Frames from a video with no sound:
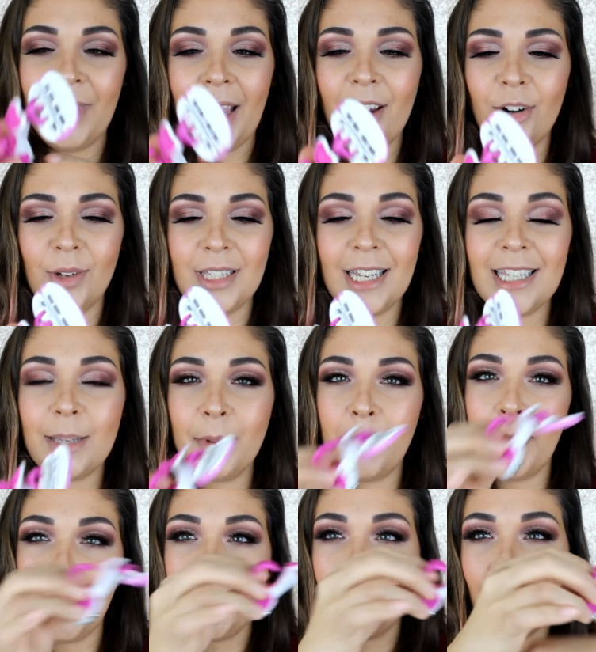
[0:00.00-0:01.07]
I don't know, it said something
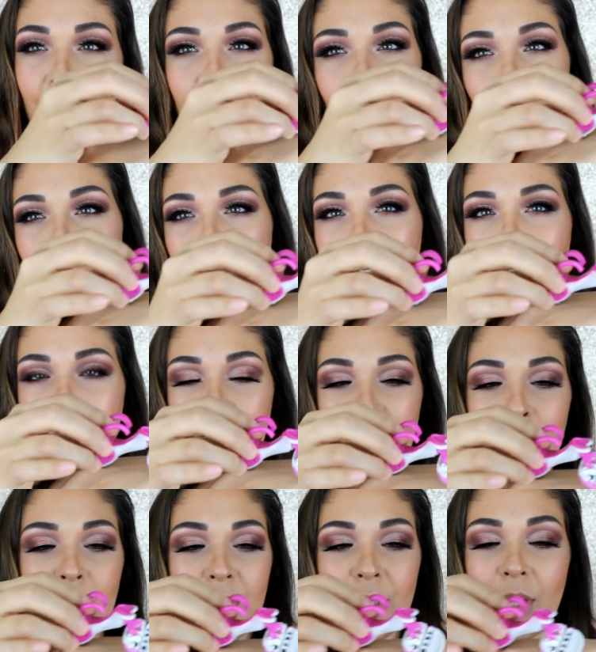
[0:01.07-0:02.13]
about like a little
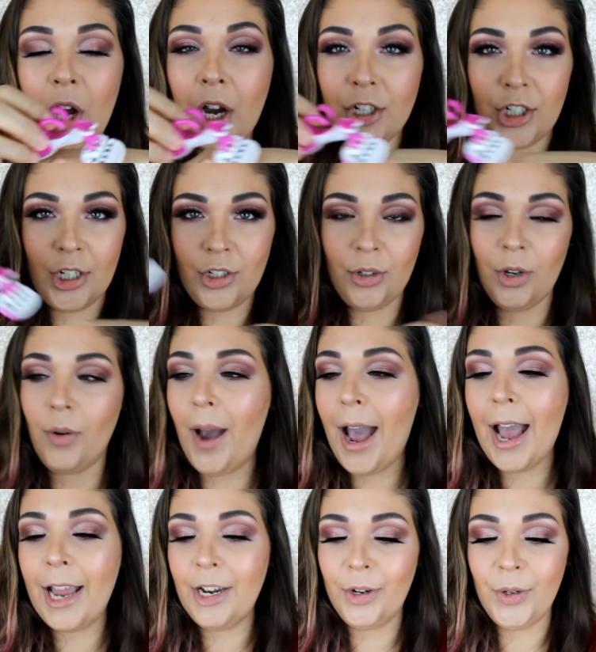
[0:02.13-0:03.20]
like massage as you go.
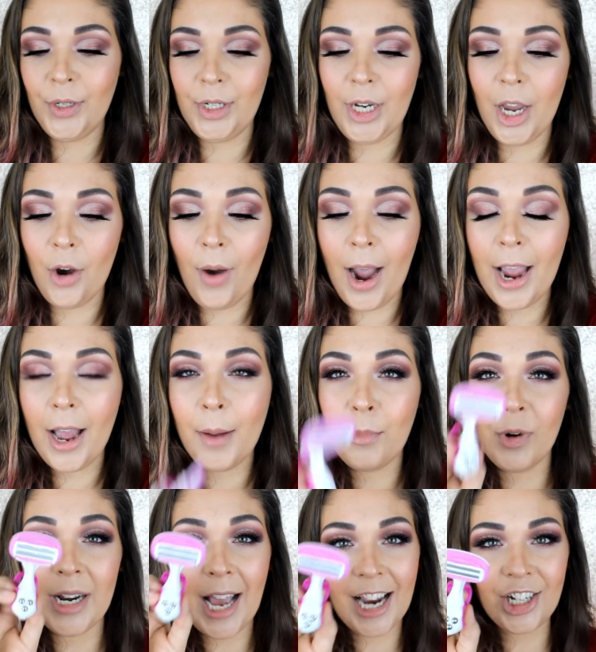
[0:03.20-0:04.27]
I don't know. I, um,
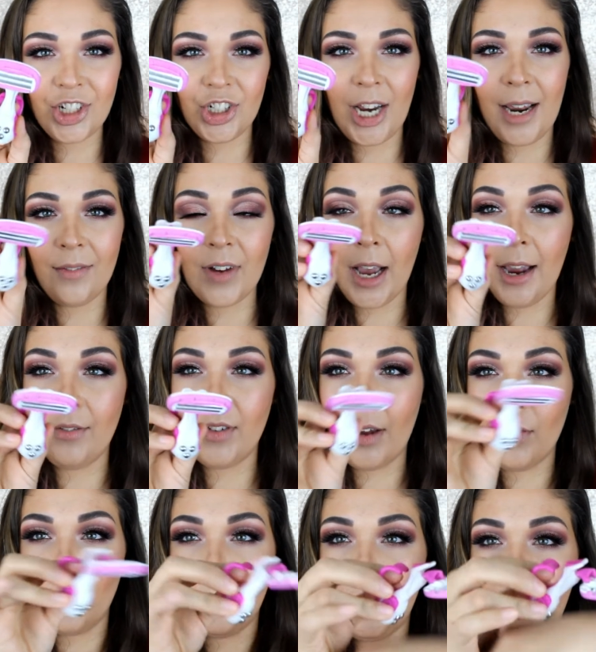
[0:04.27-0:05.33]
when I shaved, I've
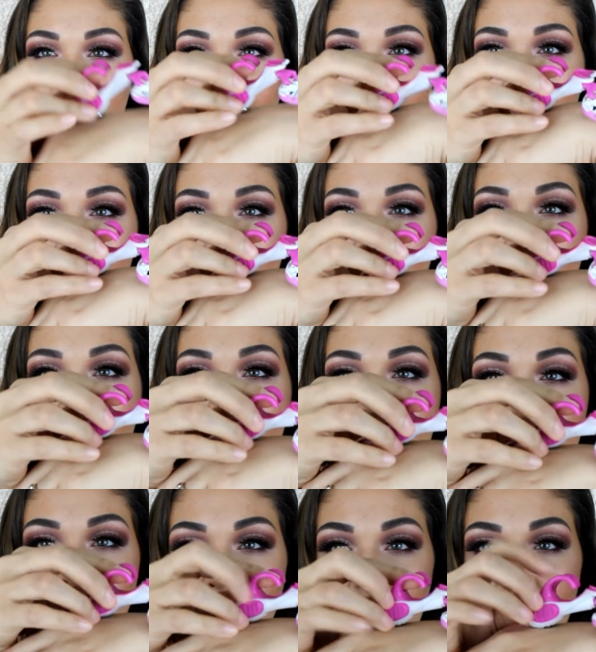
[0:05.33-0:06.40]
never really kind of
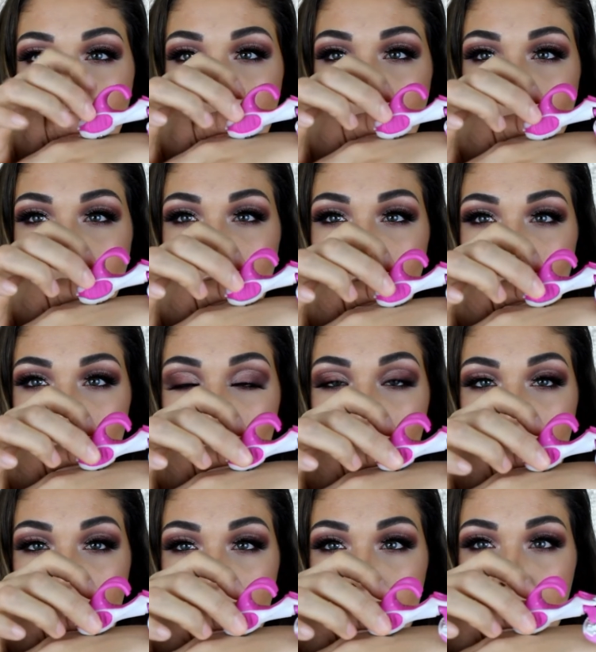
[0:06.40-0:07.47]
held it close to
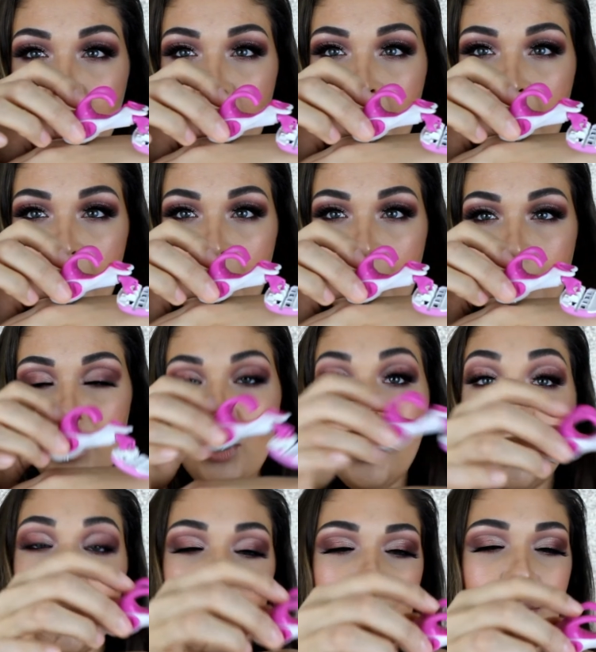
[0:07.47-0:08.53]
my, my um, you
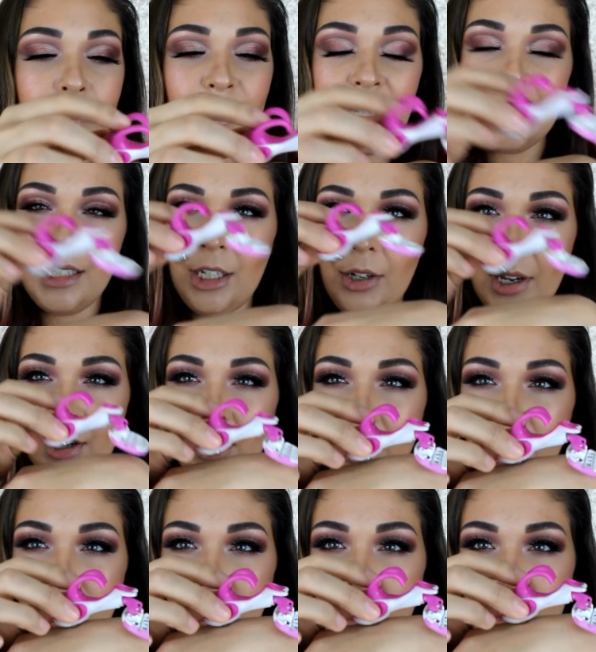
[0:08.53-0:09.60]
could kind of, see how you
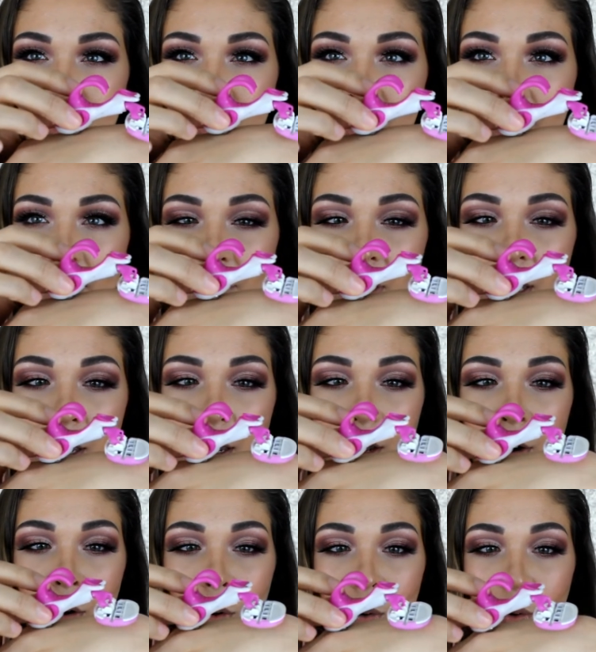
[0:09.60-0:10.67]
could do this? You kind of
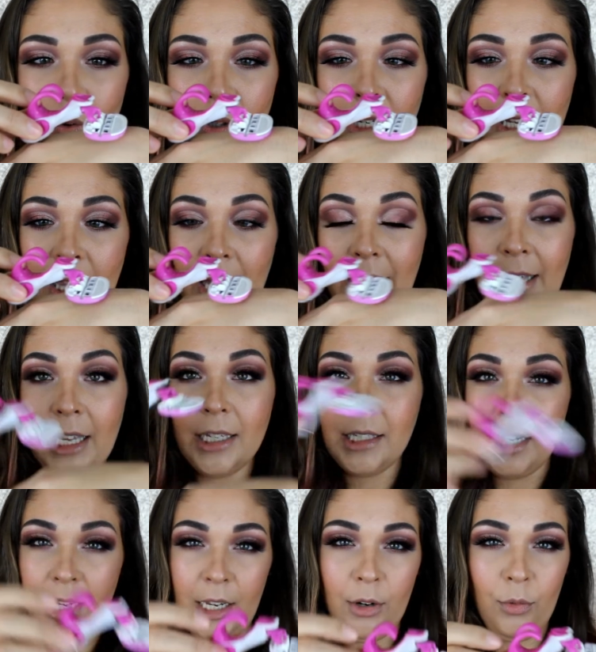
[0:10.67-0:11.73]
hold it like this,
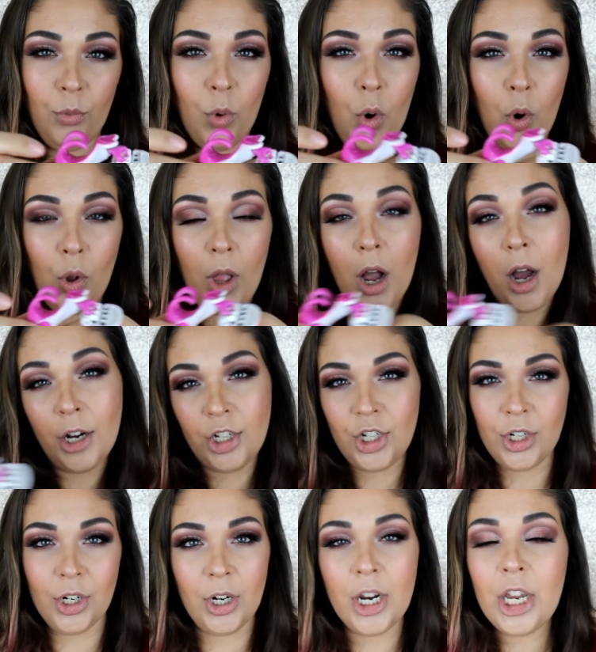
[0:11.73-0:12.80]
and it can roll onto
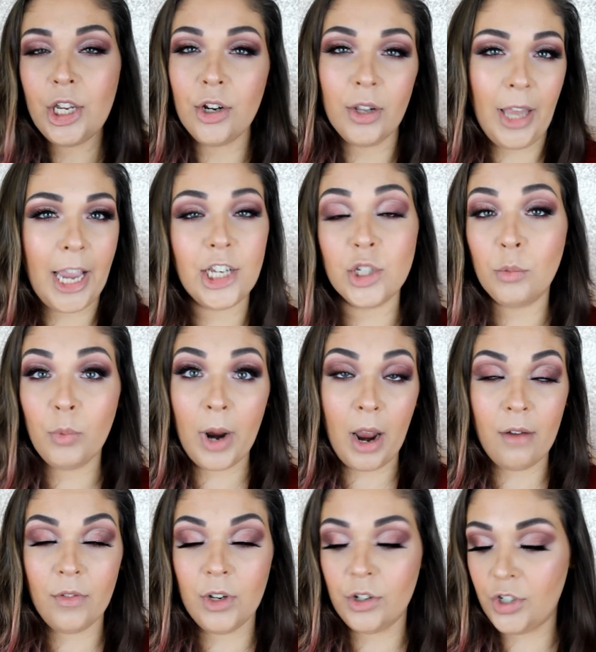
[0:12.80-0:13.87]
your, your legs or
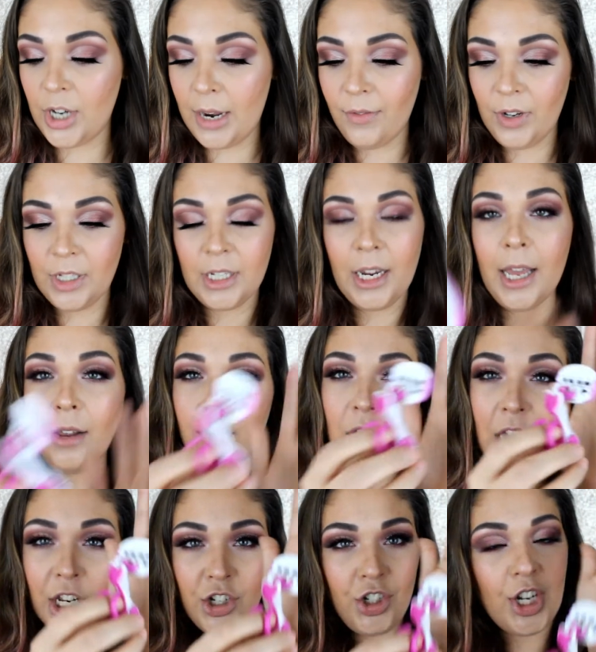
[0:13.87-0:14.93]
wherever you're shaving to kind of
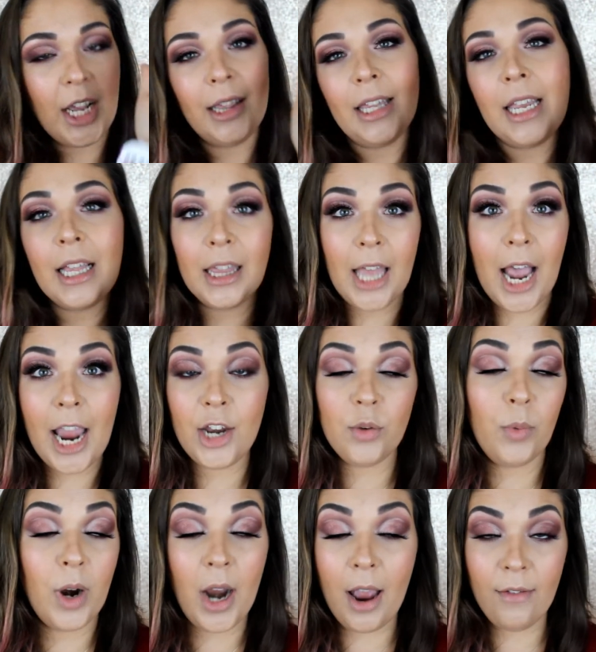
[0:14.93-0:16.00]
gently glide
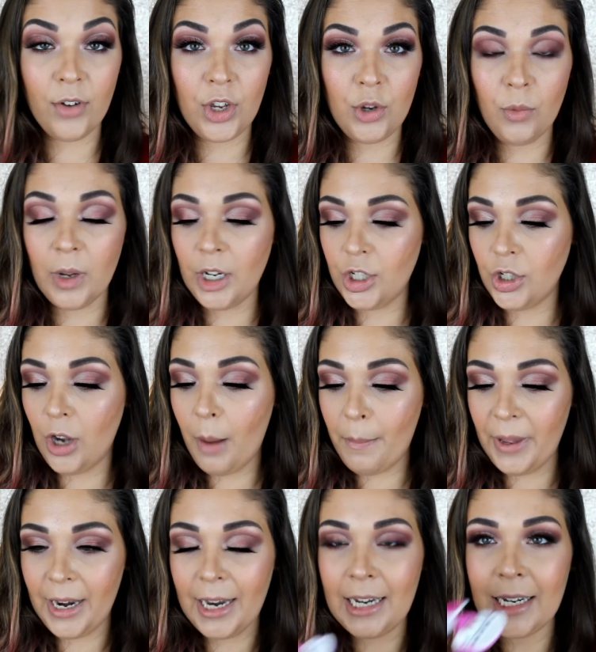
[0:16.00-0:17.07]
wherever you want to do it.
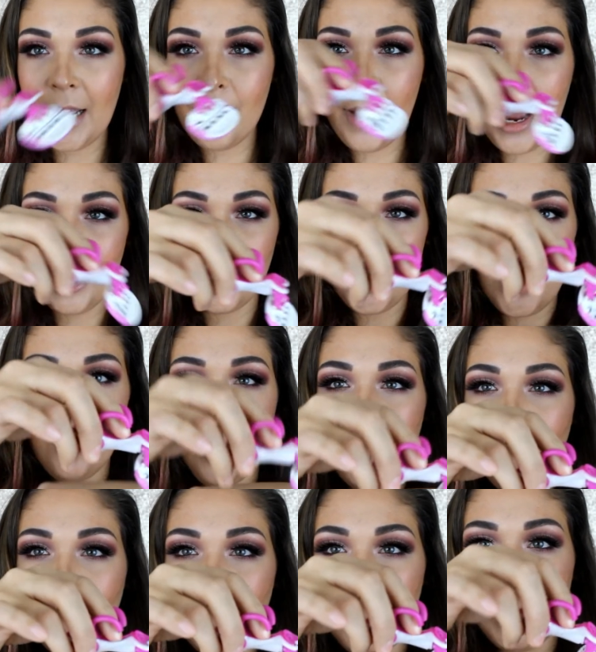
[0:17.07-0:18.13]
But anytime I shave, I
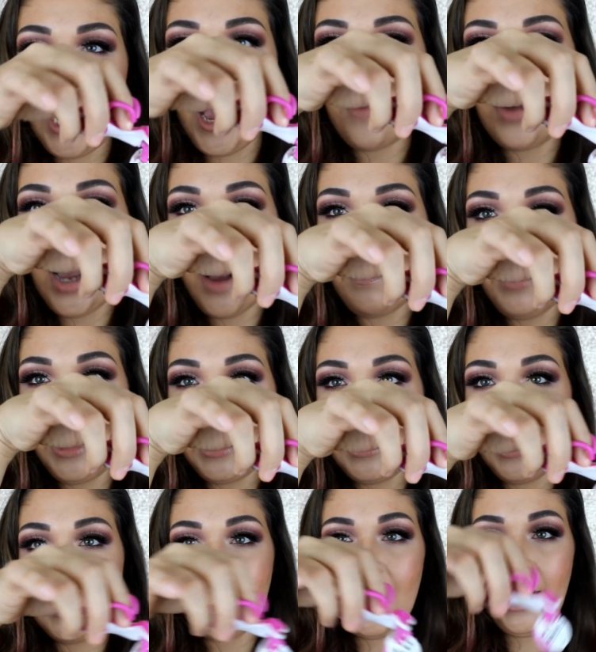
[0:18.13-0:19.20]
usually have it up like
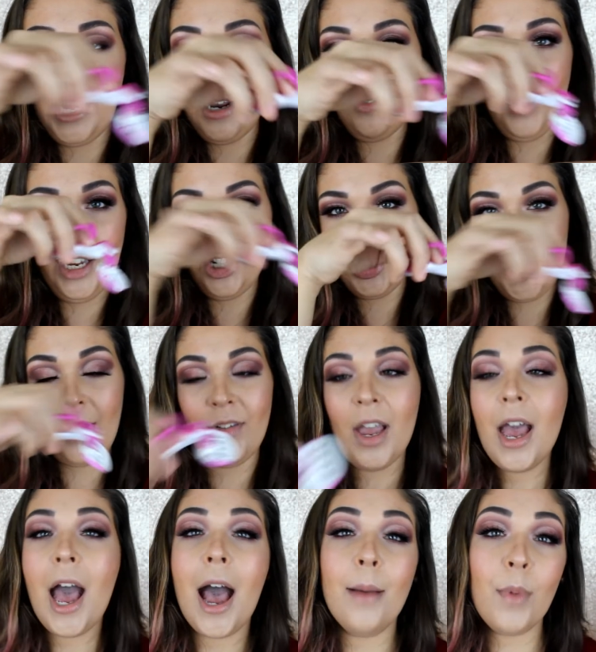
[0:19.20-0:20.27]
this and kind of like shave.
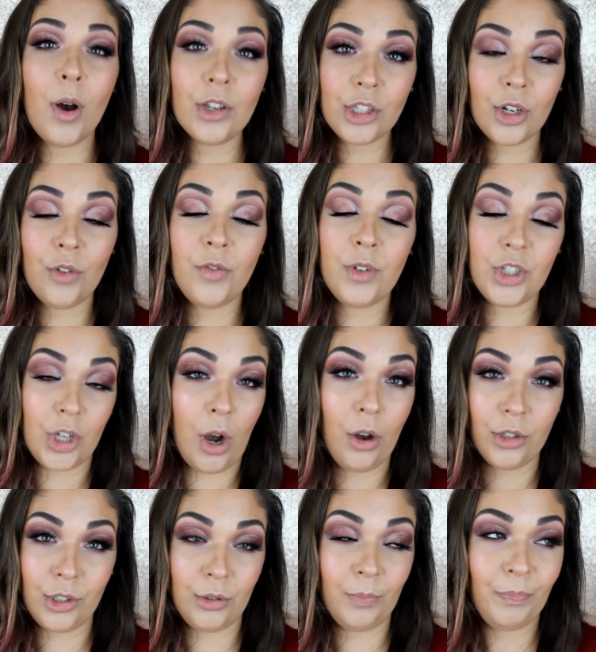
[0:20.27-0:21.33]
I'm also,
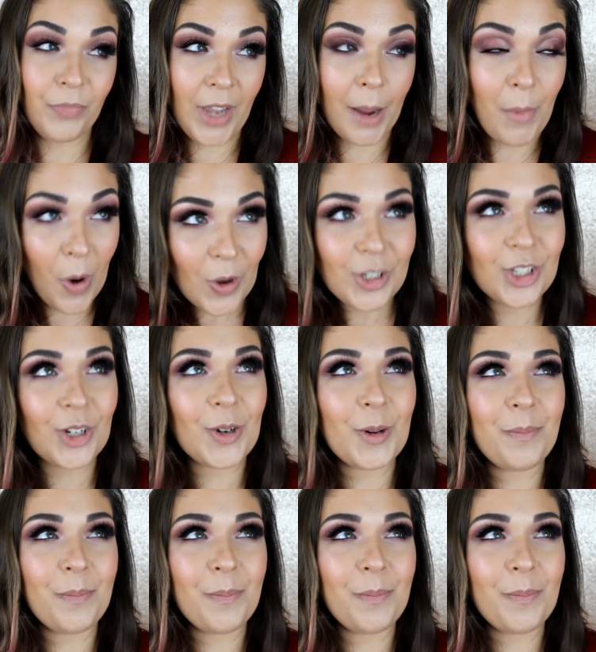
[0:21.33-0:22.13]
also I'm also